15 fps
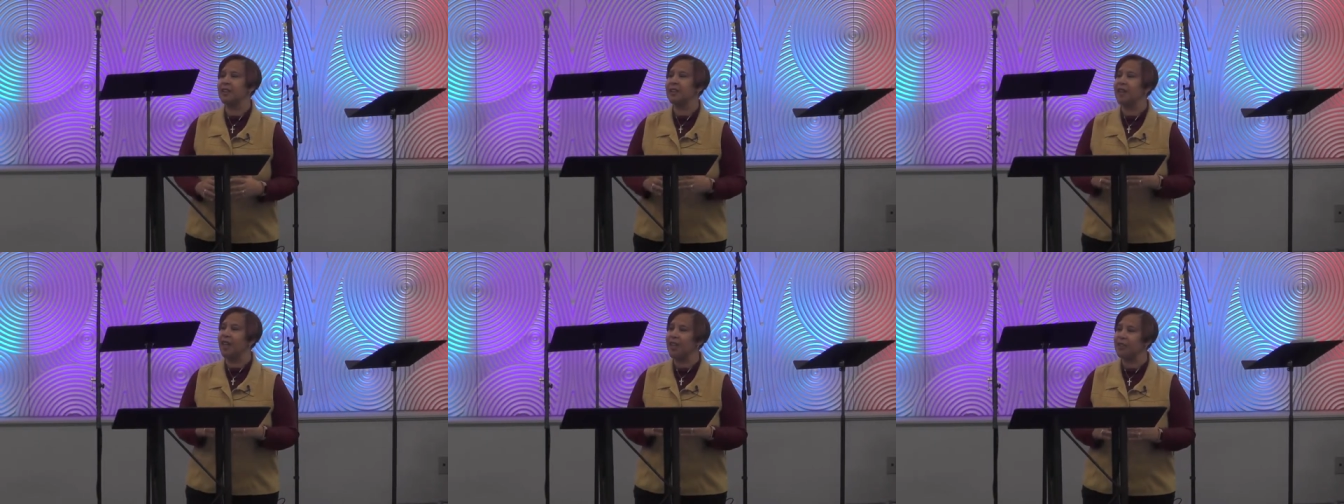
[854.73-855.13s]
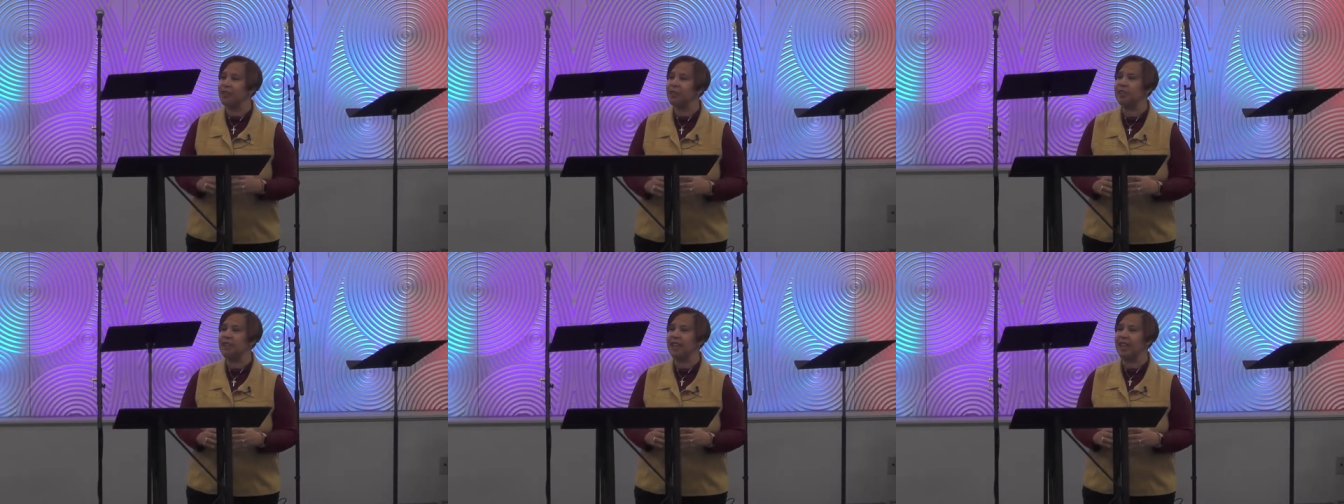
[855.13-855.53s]
to
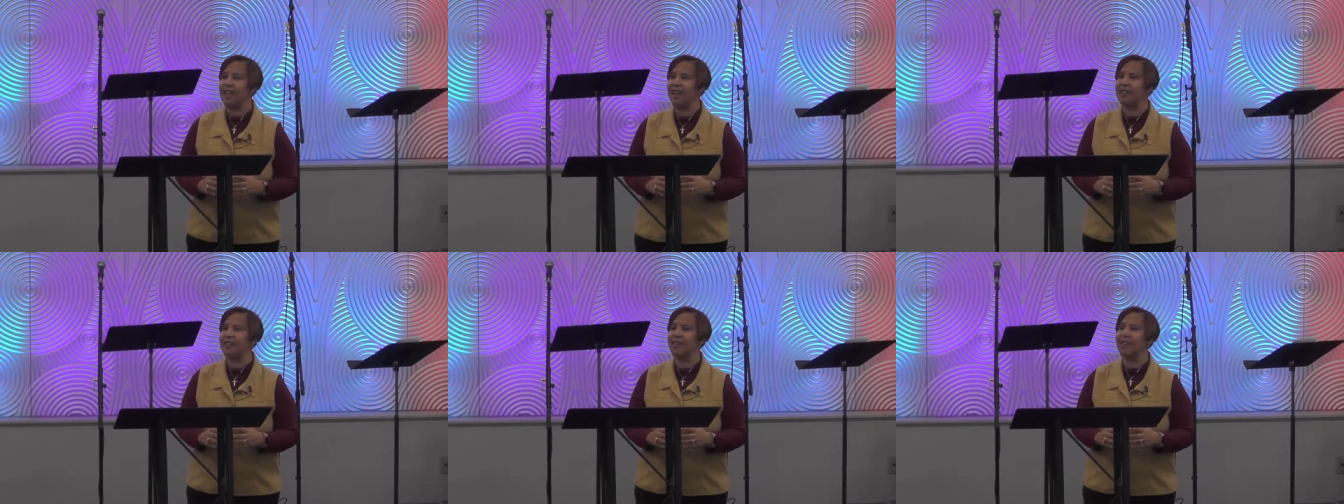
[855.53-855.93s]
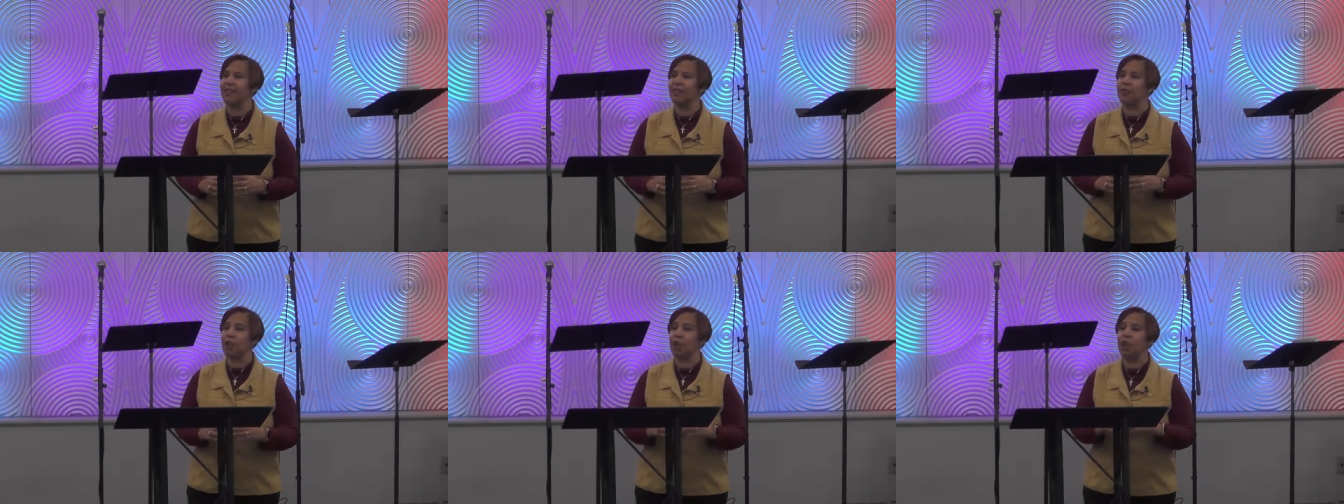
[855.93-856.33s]
understand
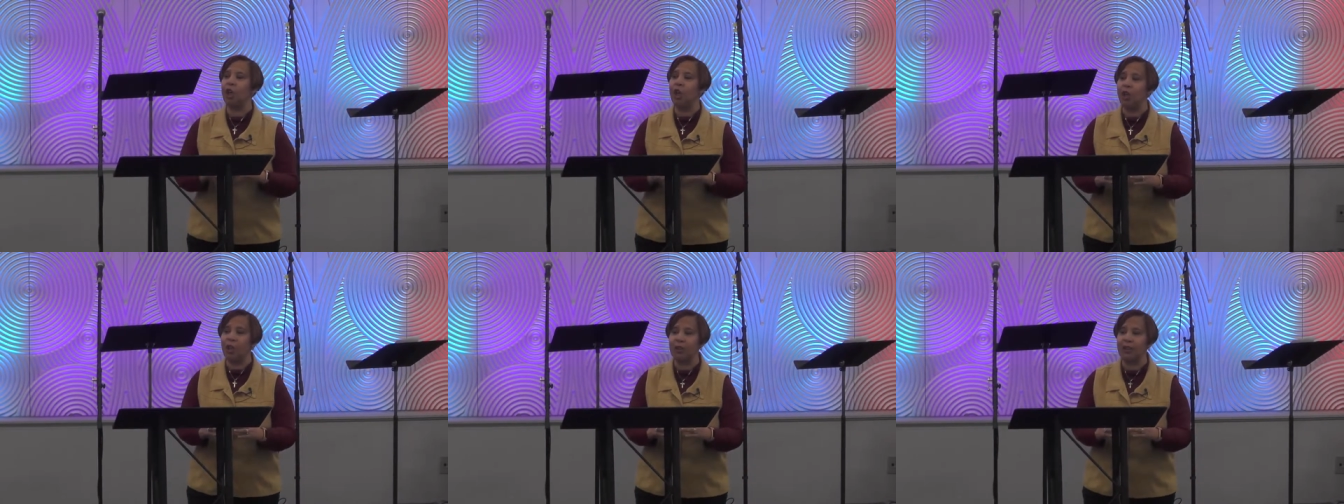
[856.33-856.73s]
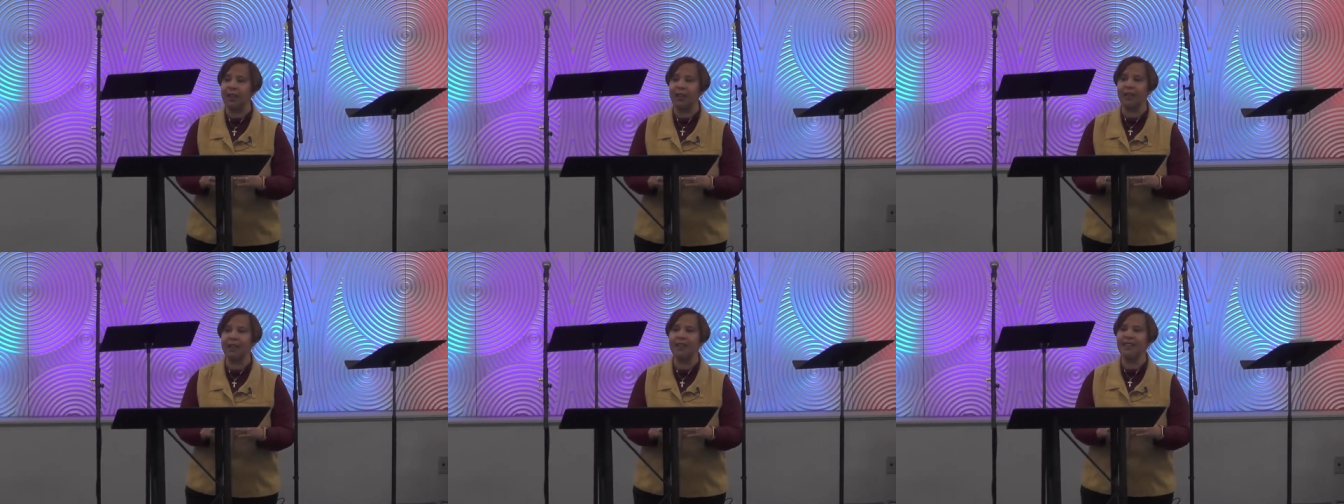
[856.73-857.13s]
the
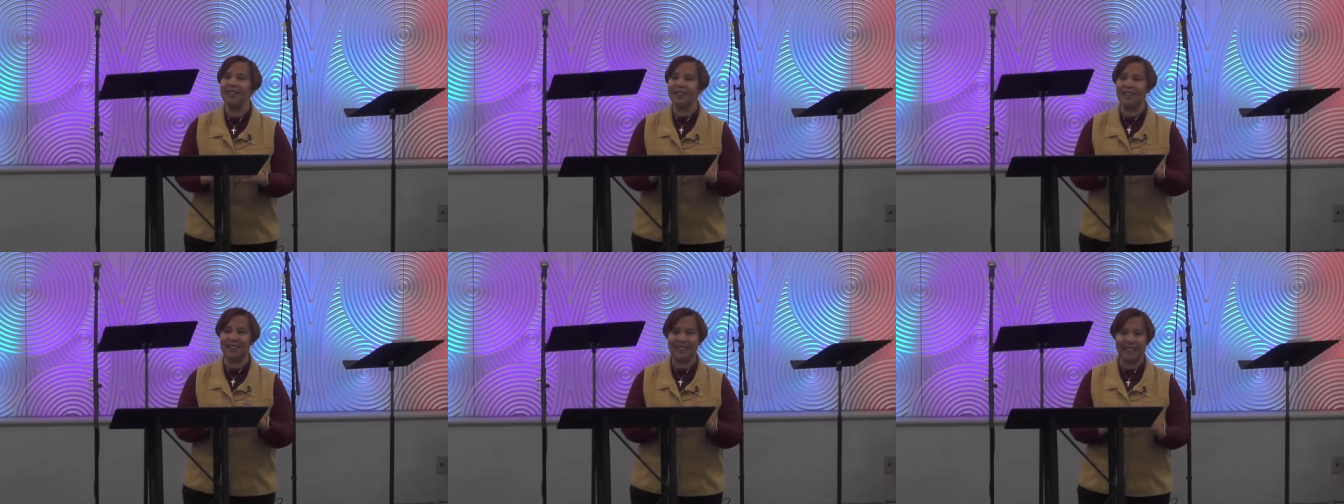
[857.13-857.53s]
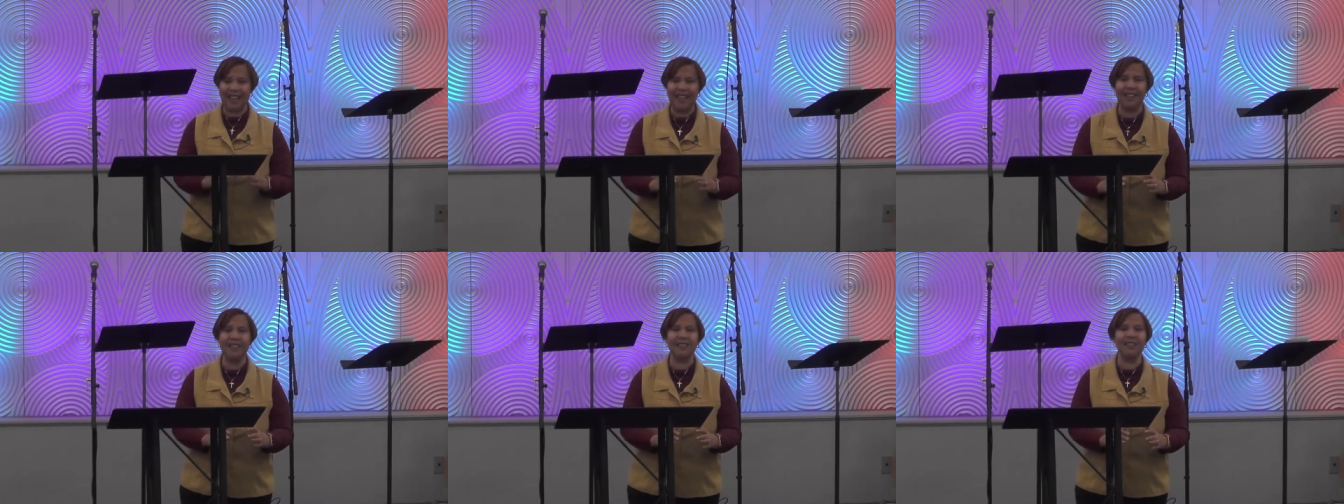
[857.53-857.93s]
calling that it
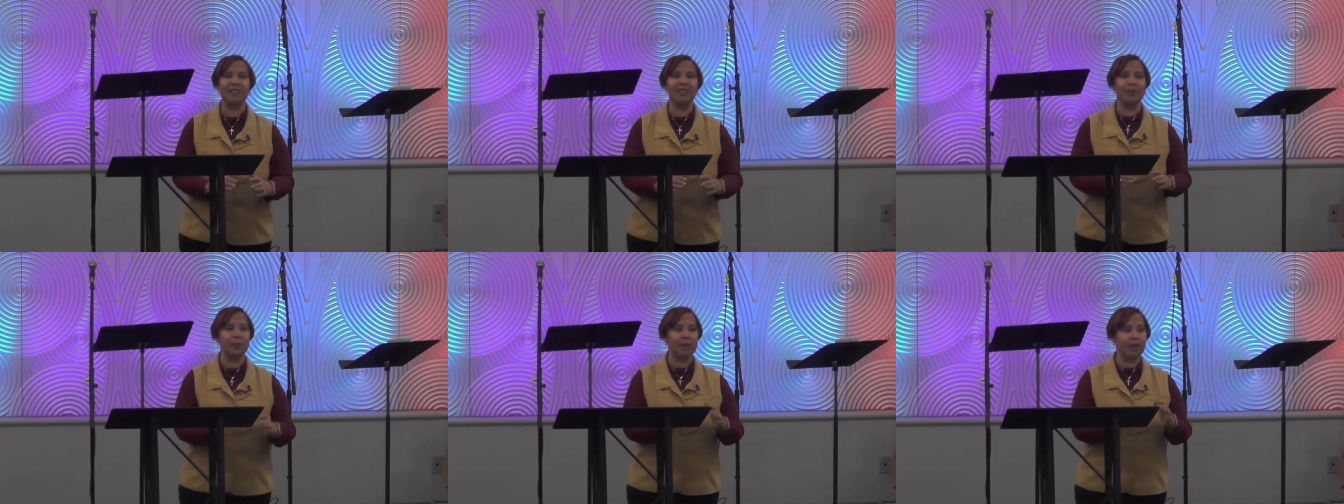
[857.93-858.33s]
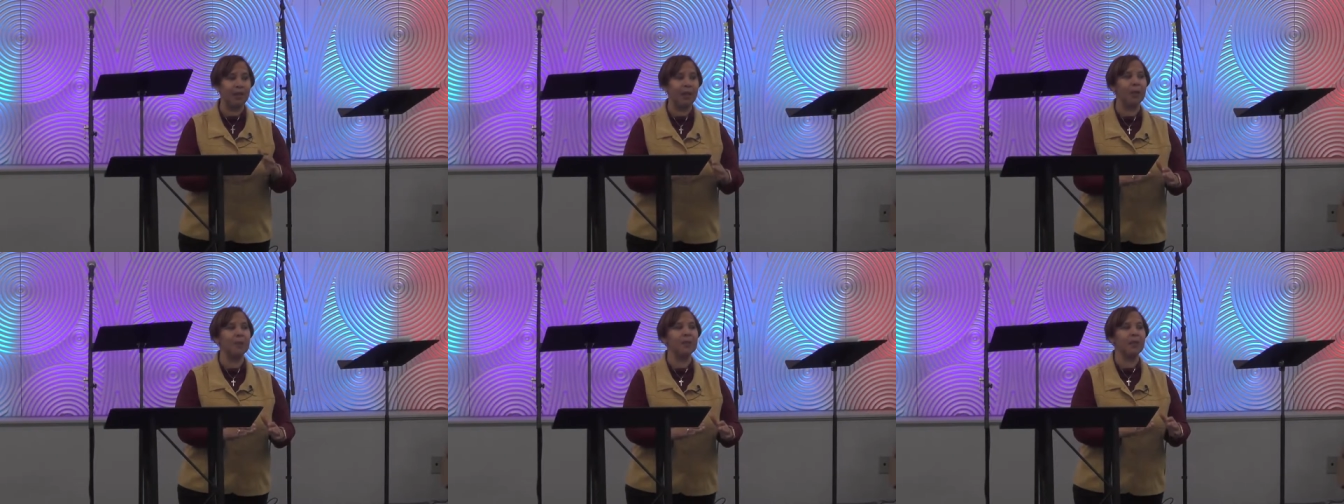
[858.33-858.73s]
takes to
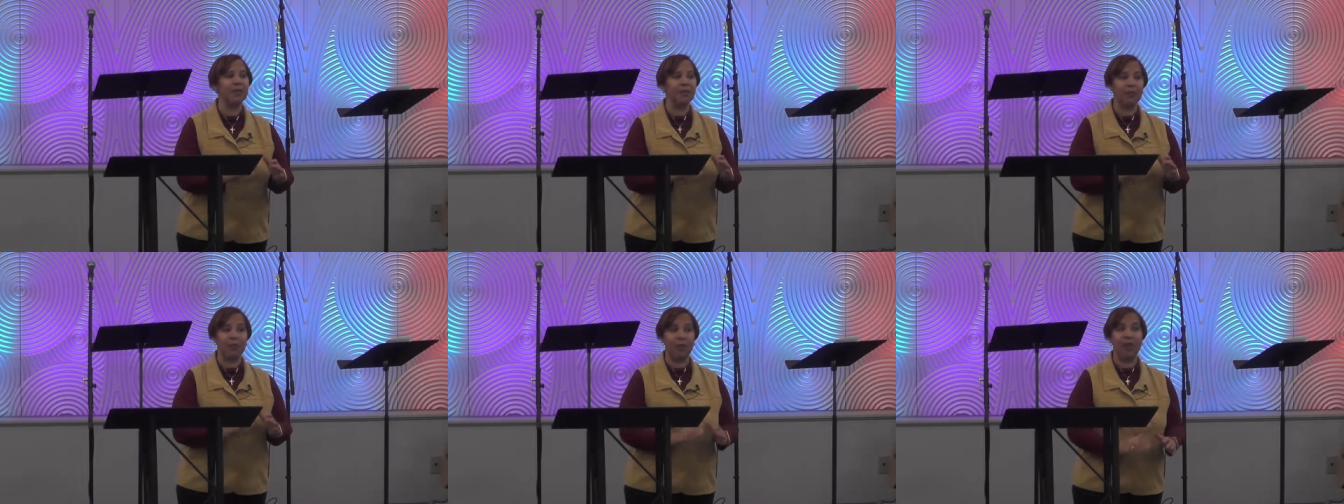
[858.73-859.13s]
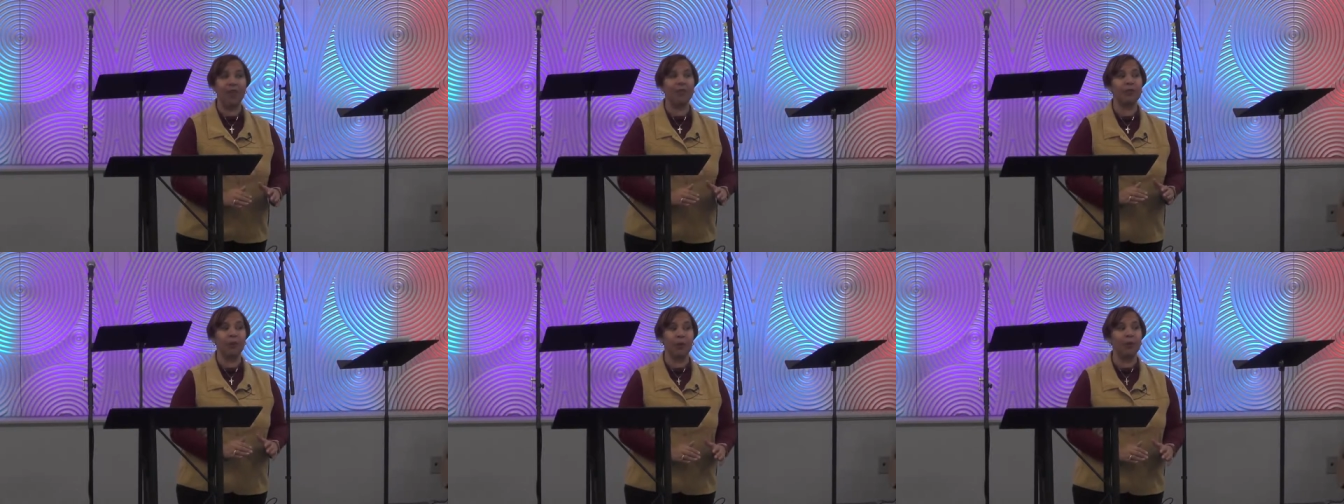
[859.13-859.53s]
become the
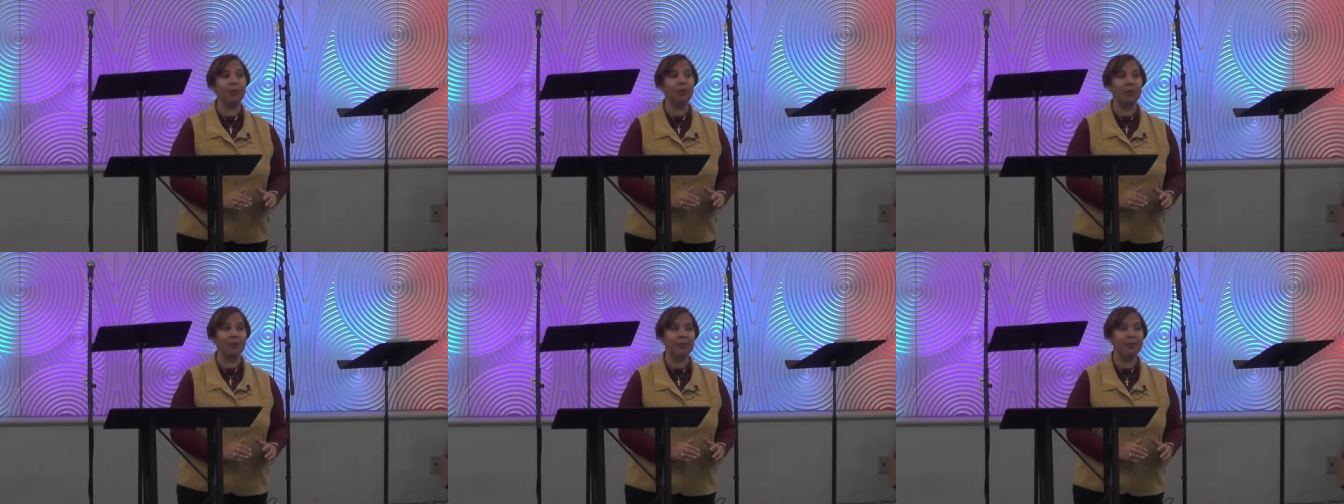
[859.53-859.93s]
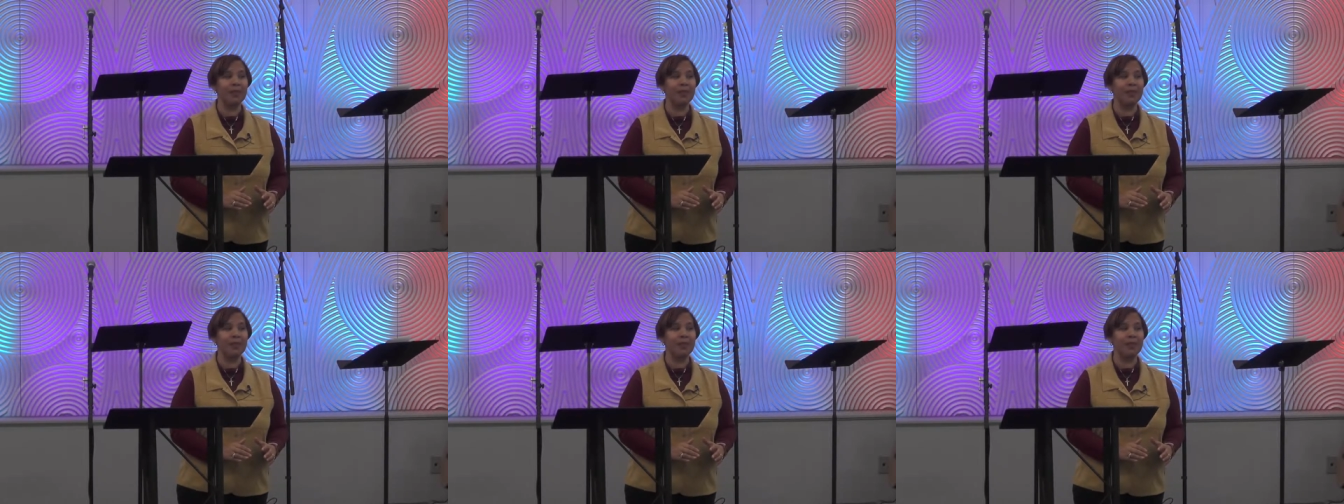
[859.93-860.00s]
fivefold.